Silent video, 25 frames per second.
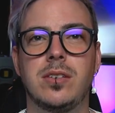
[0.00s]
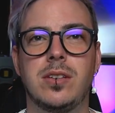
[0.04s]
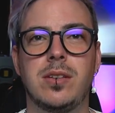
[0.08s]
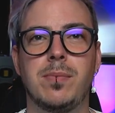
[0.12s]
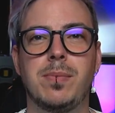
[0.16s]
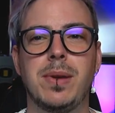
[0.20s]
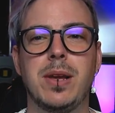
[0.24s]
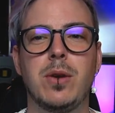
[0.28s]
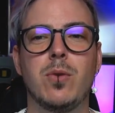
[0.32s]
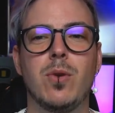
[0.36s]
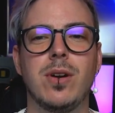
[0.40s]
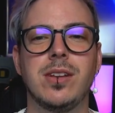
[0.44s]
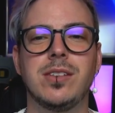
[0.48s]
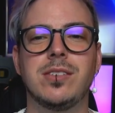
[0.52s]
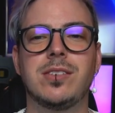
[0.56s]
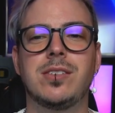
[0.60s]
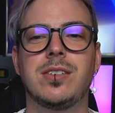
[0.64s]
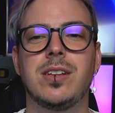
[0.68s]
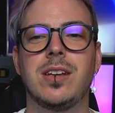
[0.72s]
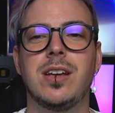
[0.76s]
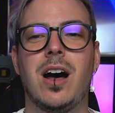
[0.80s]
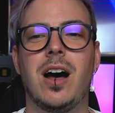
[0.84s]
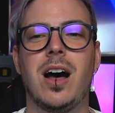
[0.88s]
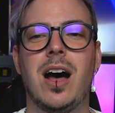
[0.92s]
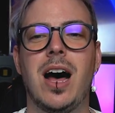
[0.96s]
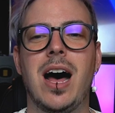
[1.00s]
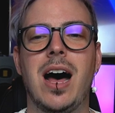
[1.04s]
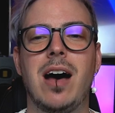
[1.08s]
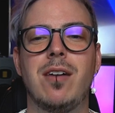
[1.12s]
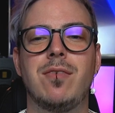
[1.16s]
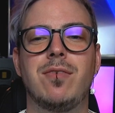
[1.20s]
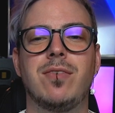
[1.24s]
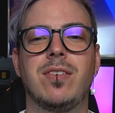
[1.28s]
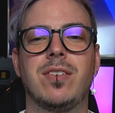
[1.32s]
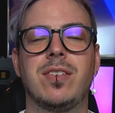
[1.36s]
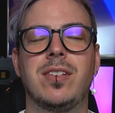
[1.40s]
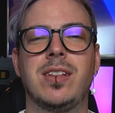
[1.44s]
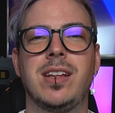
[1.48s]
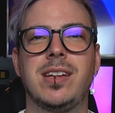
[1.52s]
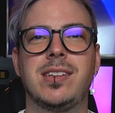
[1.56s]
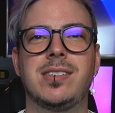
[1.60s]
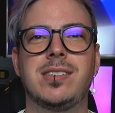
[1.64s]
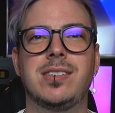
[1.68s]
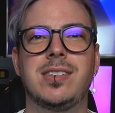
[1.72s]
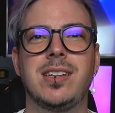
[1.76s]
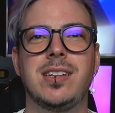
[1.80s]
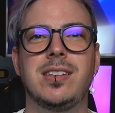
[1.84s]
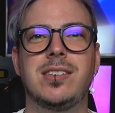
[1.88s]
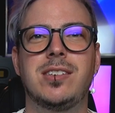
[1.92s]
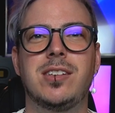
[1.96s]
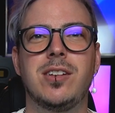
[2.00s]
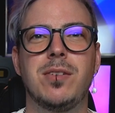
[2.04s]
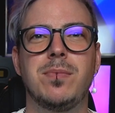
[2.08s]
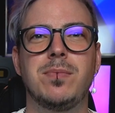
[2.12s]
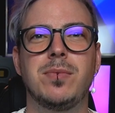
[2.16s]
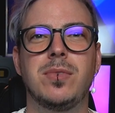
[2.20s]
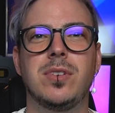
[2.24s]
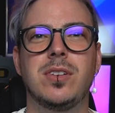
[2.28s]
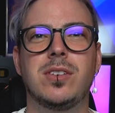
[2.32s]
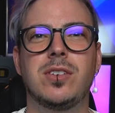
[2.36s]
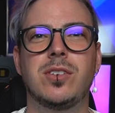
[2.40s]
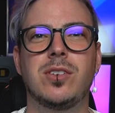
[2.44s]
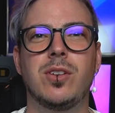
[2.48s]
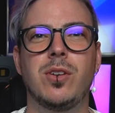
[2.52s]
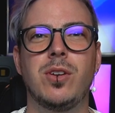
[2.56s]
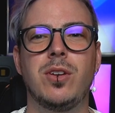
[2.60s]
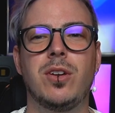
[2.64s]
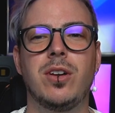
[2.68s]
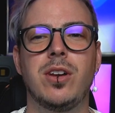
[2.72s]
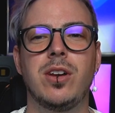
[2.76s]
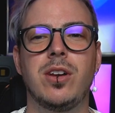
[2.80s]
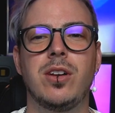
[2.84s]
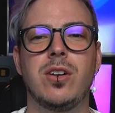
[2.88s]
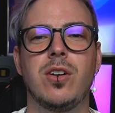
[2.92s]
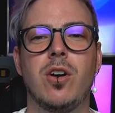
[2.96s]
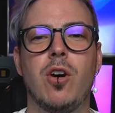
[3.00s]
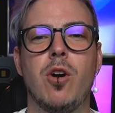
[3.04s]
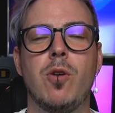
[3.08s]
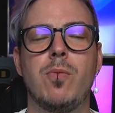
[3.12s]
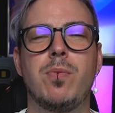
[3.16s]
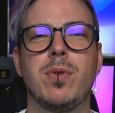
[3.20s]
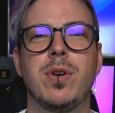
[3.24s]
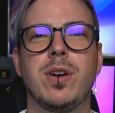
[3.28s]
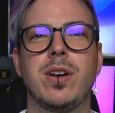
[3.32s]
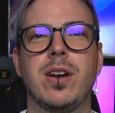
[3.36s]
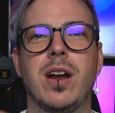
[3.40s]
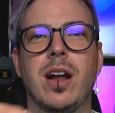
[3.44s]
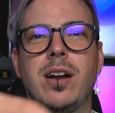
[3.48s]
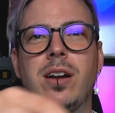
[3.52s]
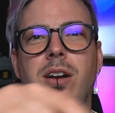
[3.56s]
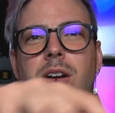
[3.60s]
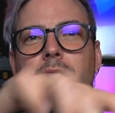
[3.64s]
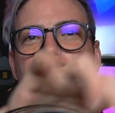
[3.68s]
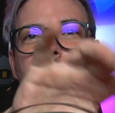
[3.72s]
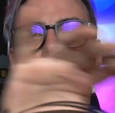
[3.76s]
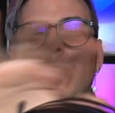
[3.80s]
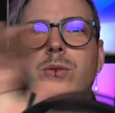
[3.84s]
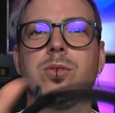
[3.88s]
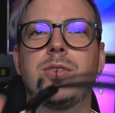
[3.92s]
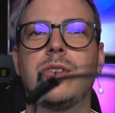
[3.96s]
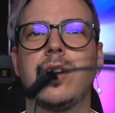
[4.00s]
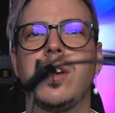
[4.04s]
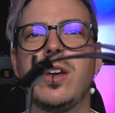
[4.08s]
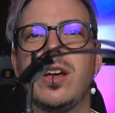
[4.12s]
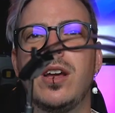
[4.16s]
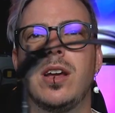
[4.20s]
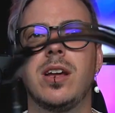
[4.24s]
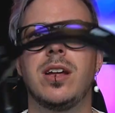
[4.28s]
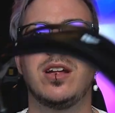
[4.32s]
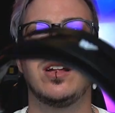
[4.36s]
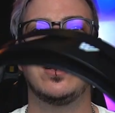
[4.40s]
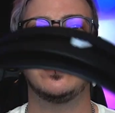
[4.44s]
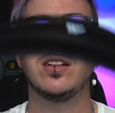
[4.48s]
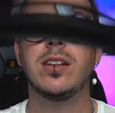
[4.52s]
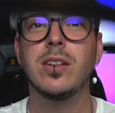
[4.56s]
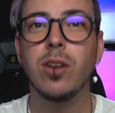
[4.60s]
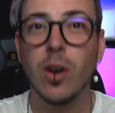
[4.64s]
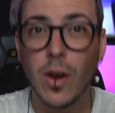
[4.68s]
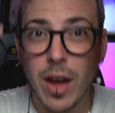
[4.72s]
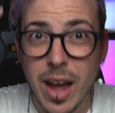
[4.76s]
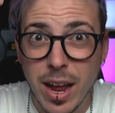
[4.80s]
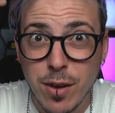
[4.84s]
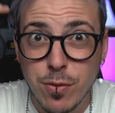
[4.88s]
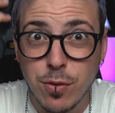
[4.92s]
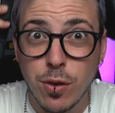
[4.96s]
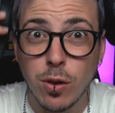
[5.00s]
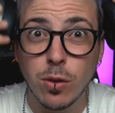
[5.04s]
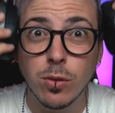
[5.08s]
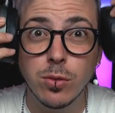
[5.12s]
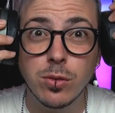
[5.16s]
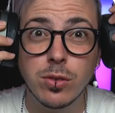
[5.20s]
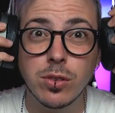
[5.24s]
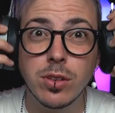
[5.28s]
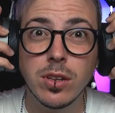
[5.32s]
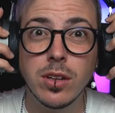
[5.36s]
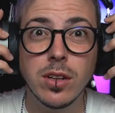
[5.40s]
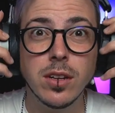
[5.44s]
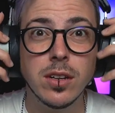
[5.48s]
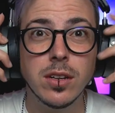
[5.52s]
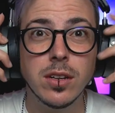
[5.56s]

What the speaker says: the big ones have this system so you can open and close your headphones.